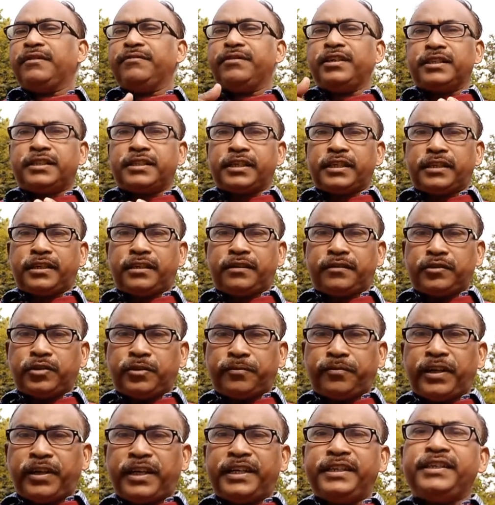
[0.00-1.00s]
at
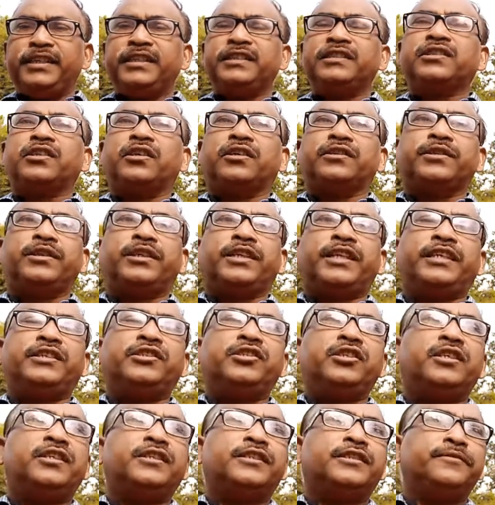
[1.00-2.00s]
the findings or the
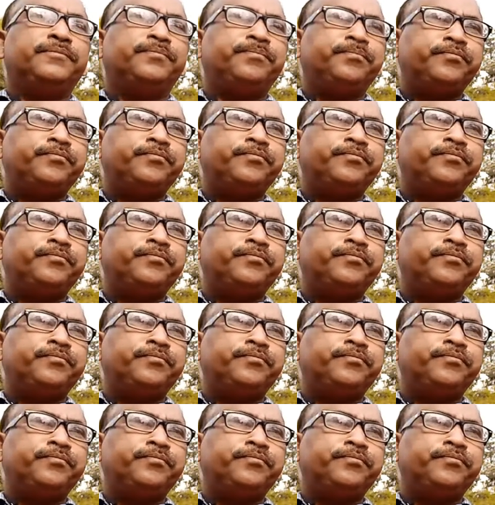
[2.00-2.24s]
result,